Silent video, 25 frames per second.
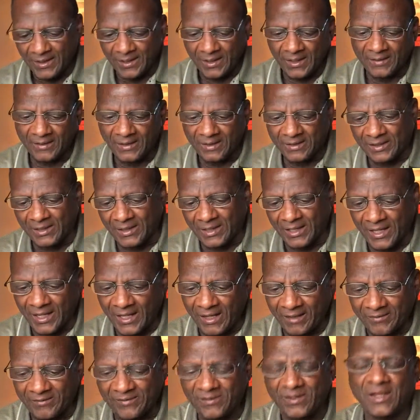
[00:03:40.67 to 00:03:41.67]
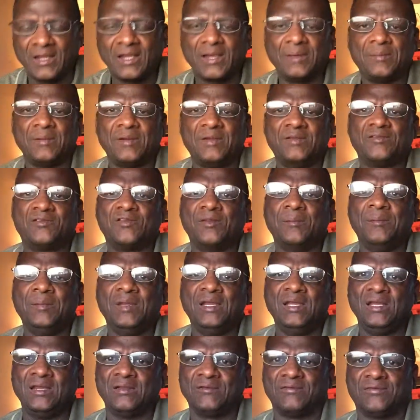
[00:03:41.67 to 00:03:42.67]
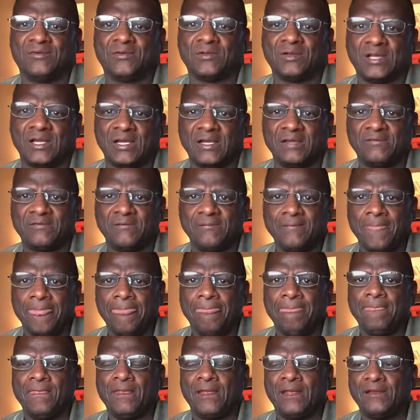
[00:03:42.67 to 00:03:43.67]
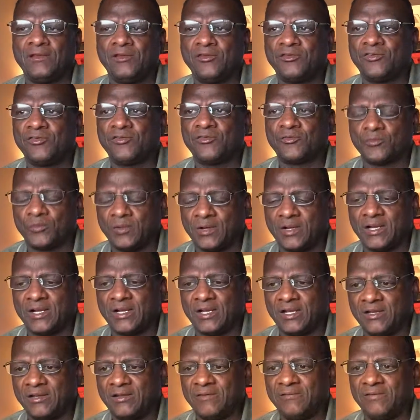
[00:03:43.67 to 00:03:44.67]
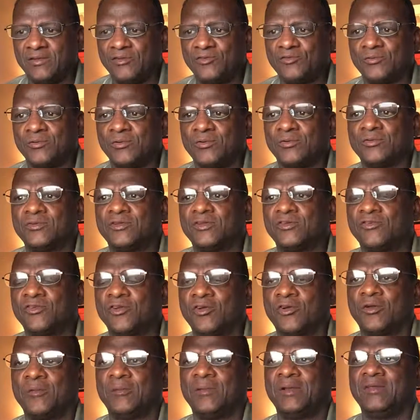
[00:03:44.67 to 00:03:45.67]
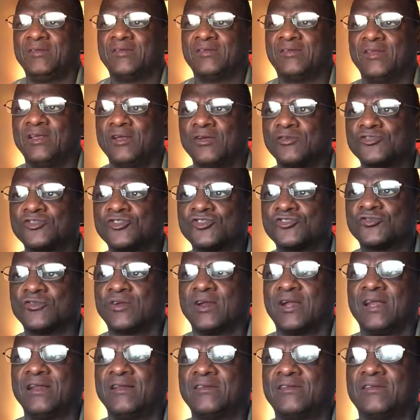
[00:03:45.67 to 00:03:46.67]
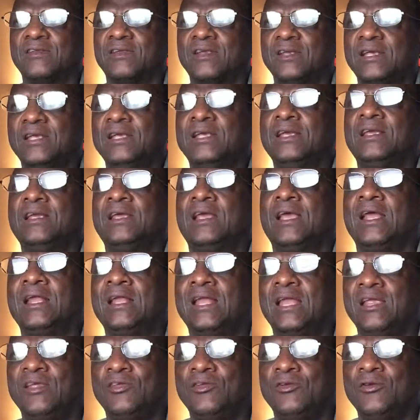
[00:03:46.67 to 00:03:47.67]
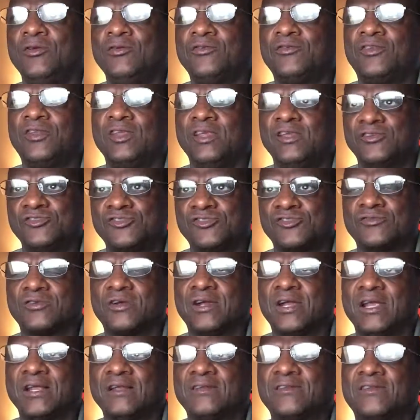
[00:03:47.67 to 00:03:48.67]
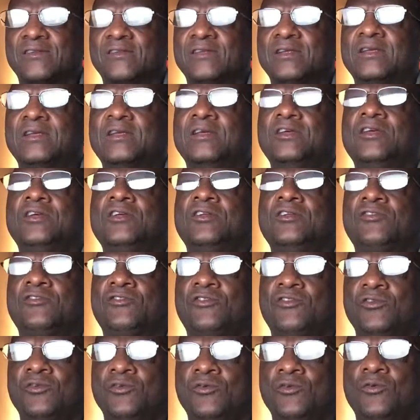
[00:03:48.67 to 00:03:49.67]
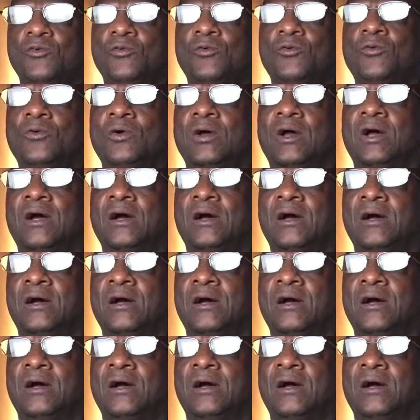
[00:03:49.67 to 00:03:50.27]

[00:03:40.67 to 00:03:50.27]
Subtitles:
And then the last type is the meaningful life. And this is where an individual determines their strengths and they use these strengths to